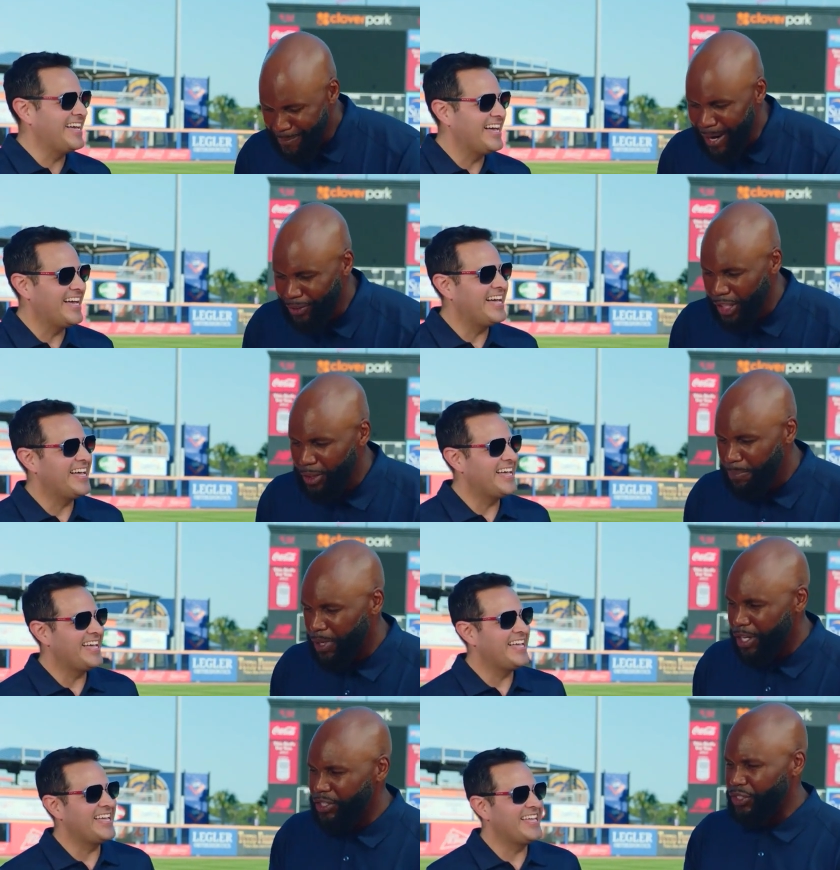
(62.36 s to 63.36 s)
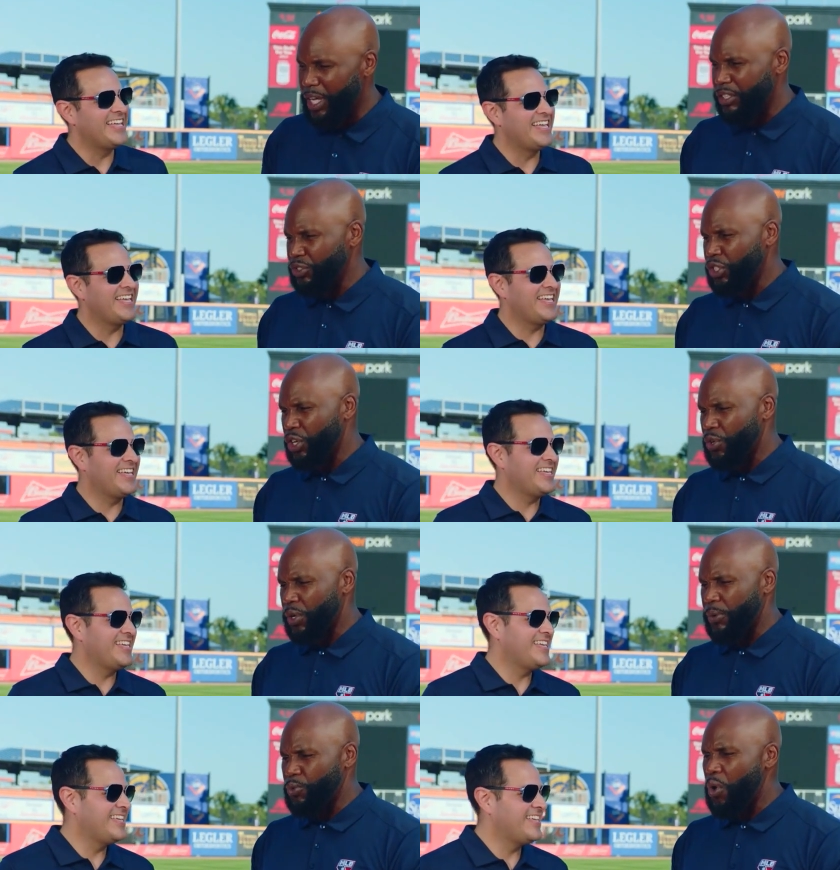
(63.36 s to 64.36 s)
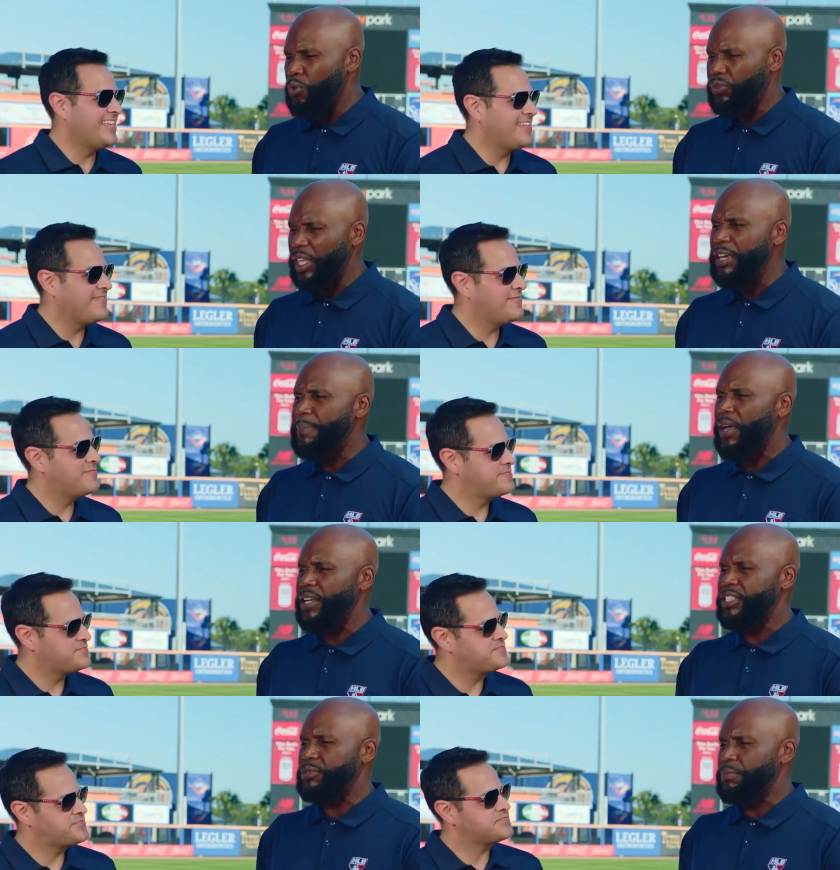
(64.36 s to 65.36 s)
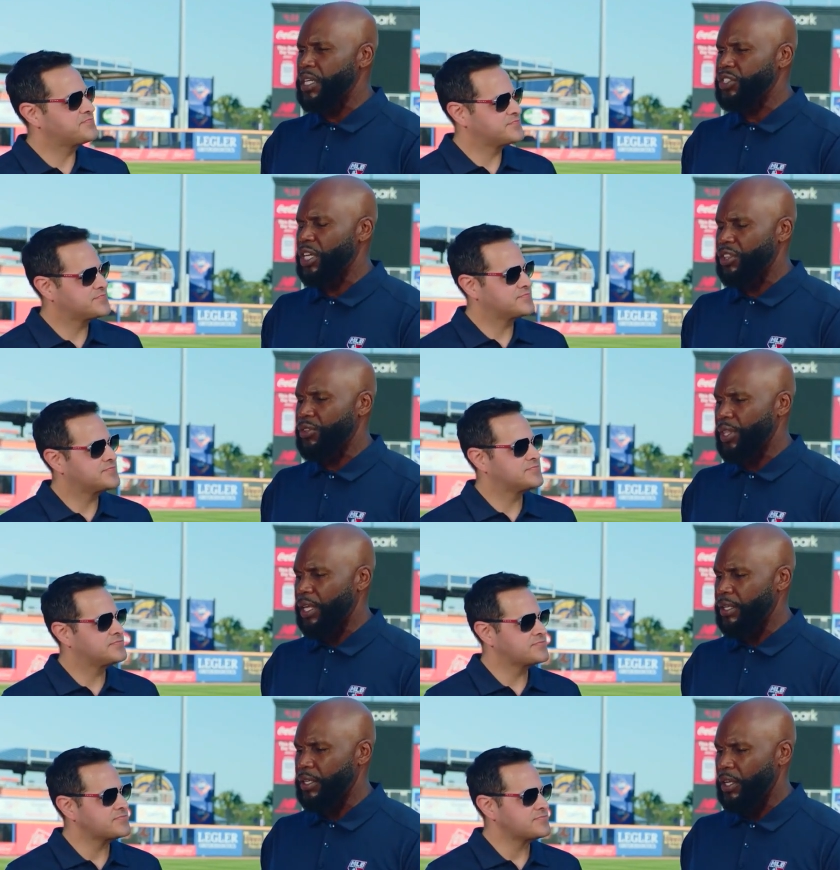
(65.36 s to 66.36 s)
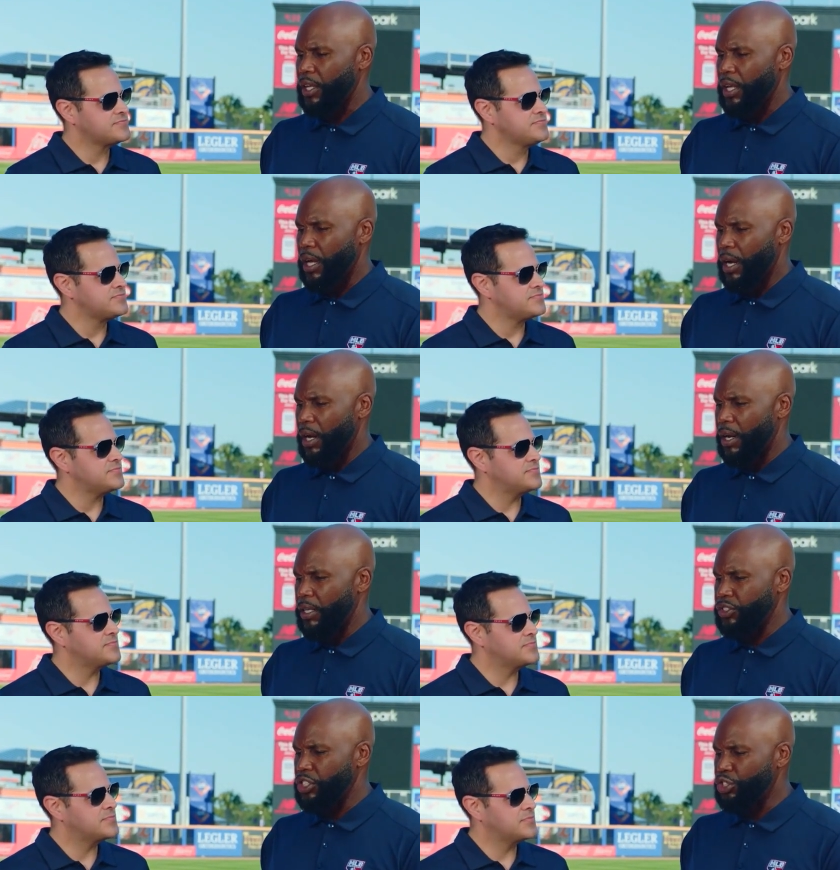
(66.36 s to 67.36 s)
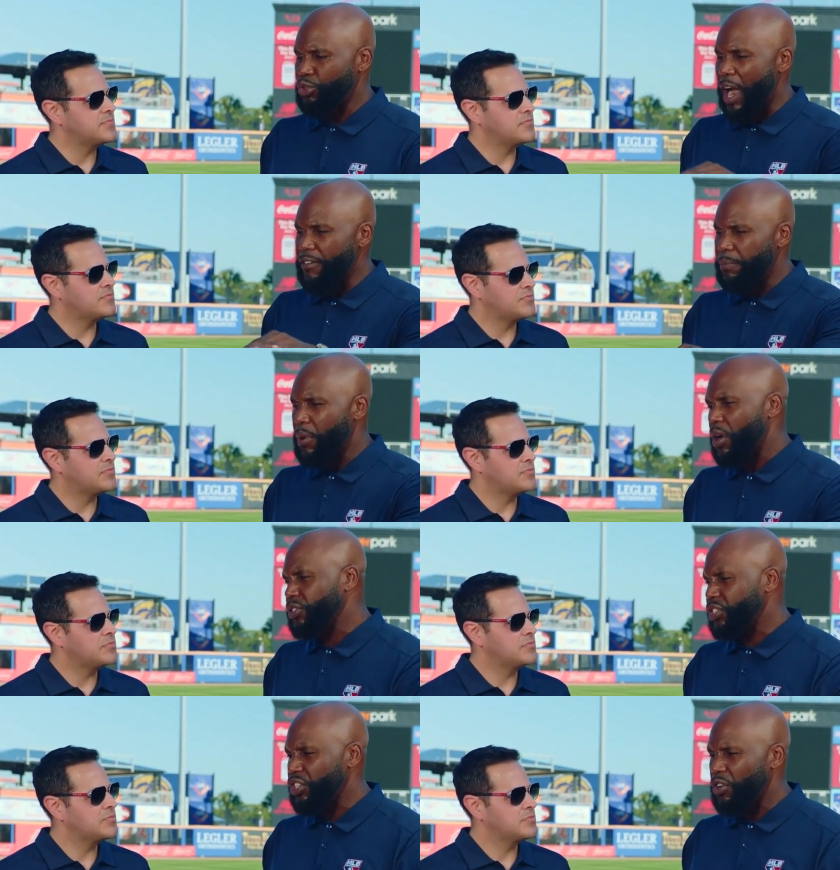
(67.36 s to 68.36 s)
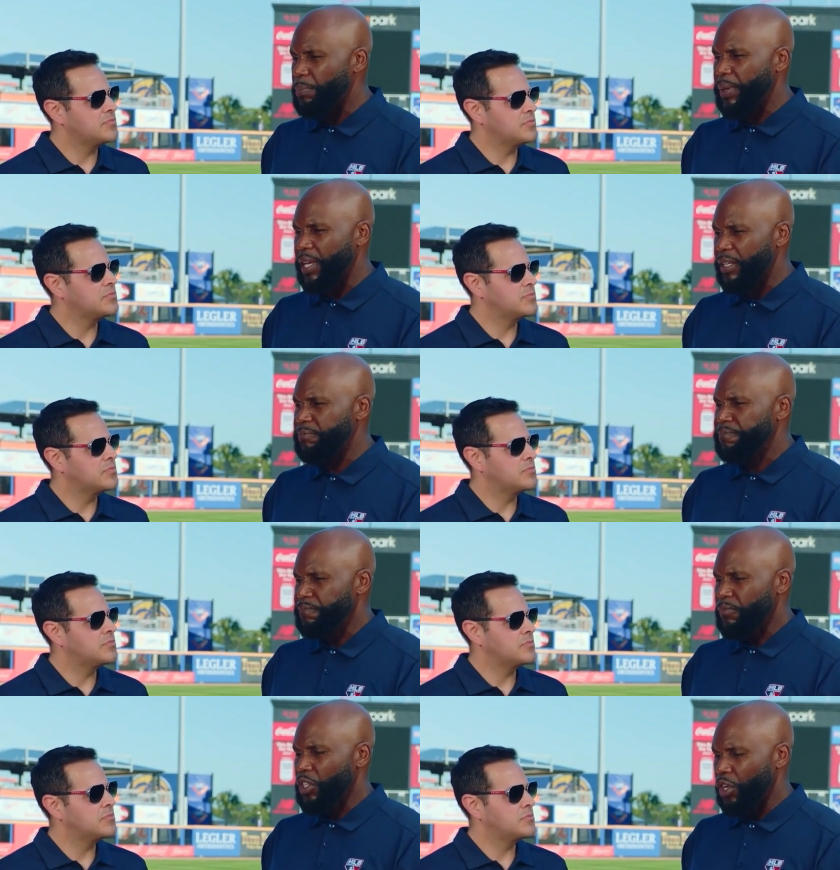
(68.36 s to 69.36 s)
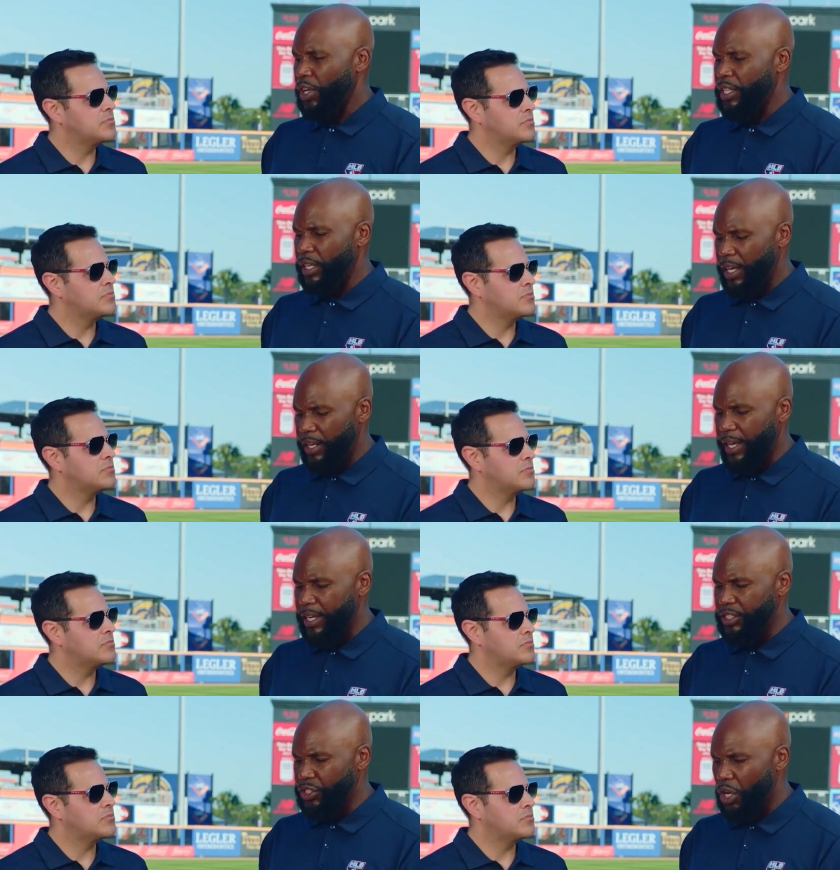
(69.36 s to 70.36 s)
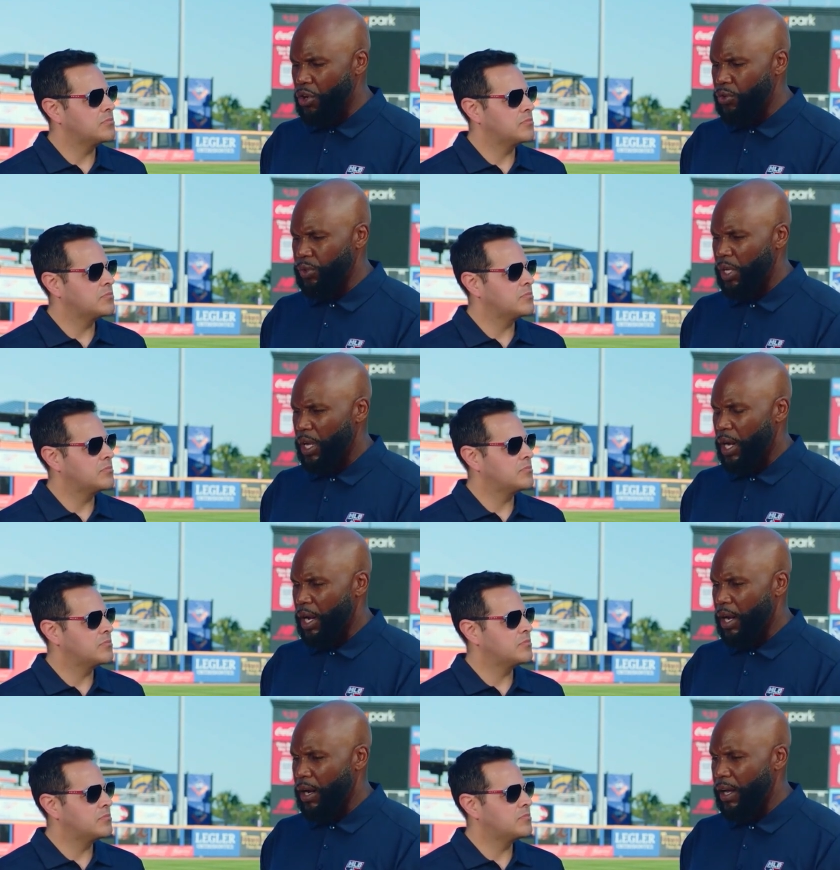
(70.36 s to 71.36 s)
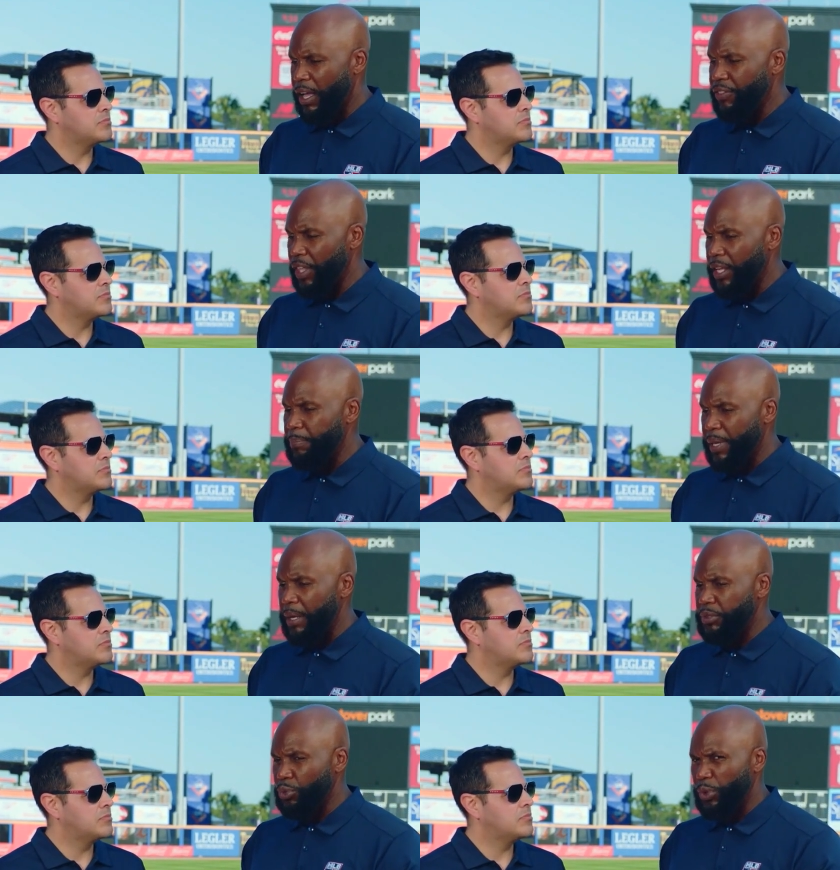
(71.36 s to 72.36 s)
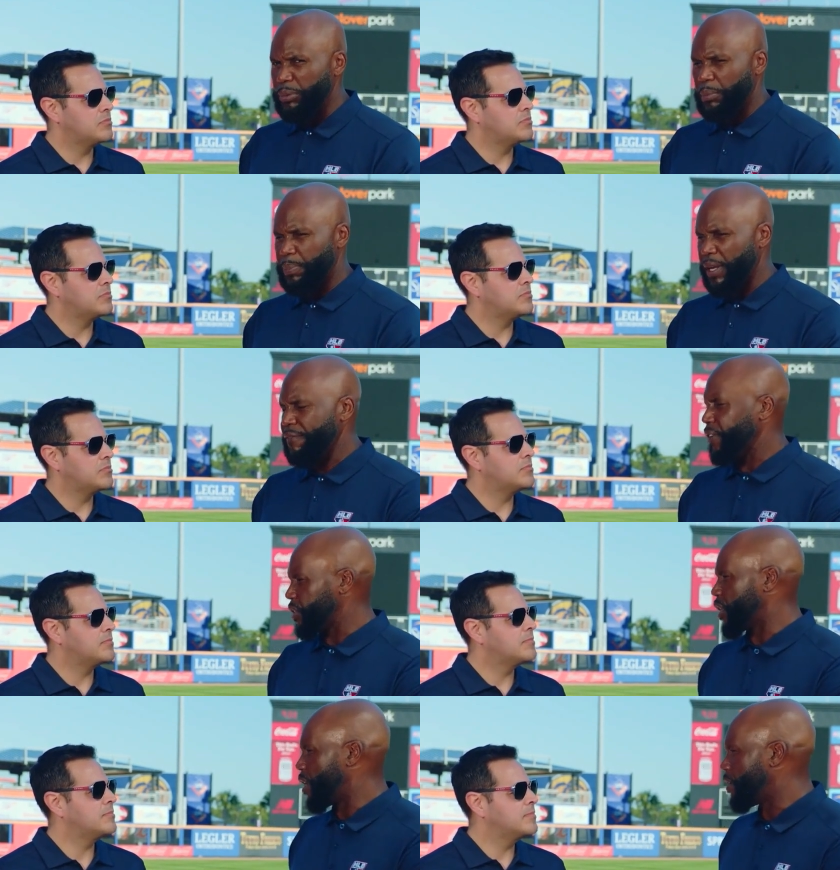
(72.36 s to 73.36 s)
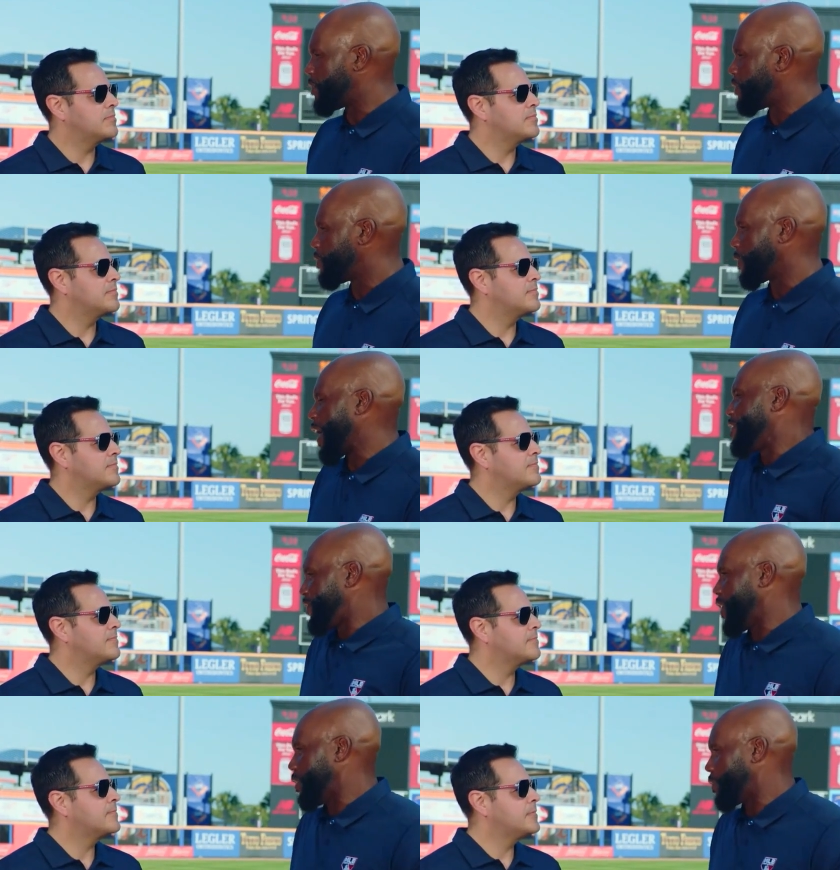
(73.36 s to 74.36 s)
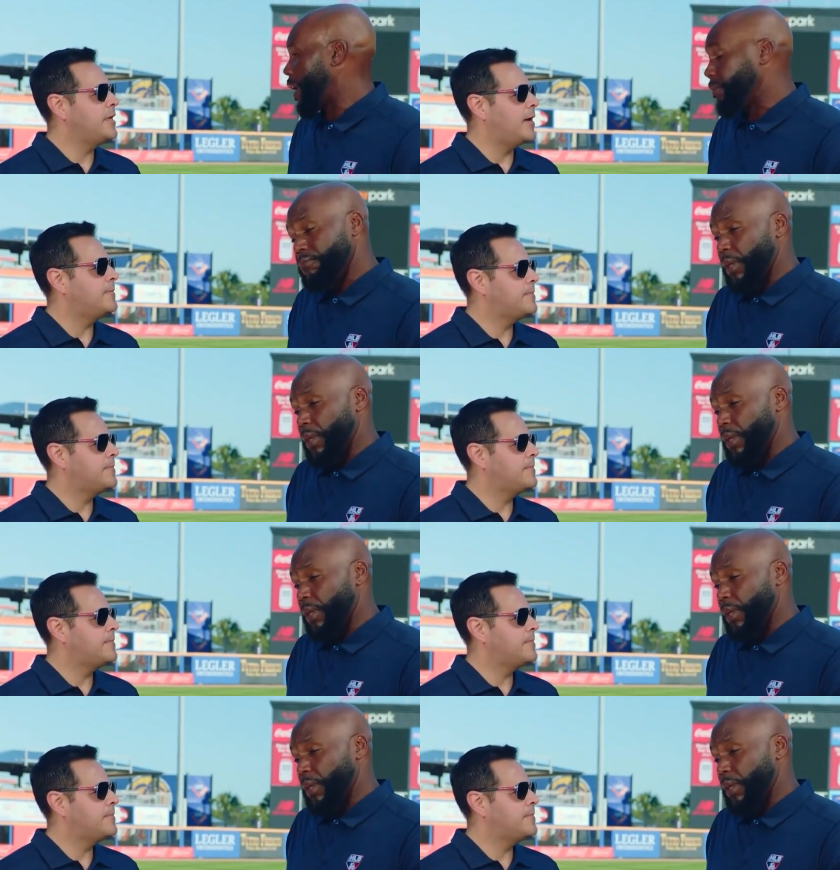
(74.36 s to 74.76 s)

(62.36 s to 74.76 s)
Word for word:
Speaker 1: but I think the players, uh, you know, won't think about it as much other than uh, just driving the ball still, being, you know, in, in the hitting zone, uh, and then being able to reap the benefits of eight feet. Yeah.